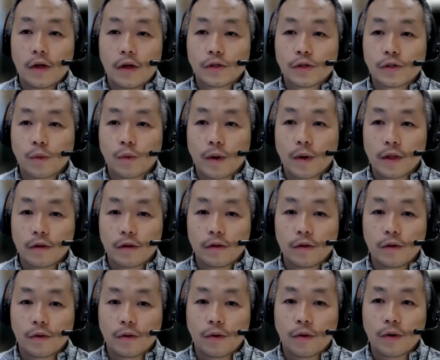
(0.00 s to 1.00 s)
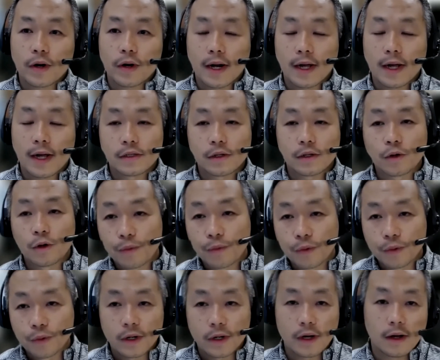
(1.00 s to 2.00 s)
So whether you're organizing
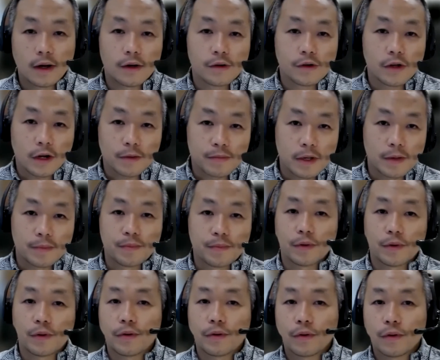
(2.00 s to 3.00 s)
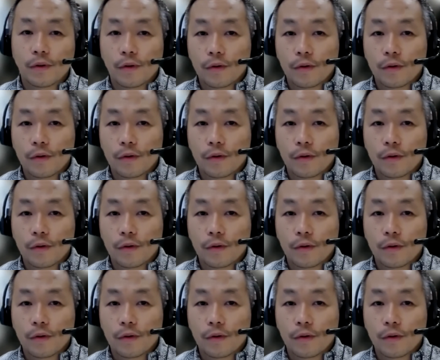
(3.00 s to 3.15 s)
kupuna or young people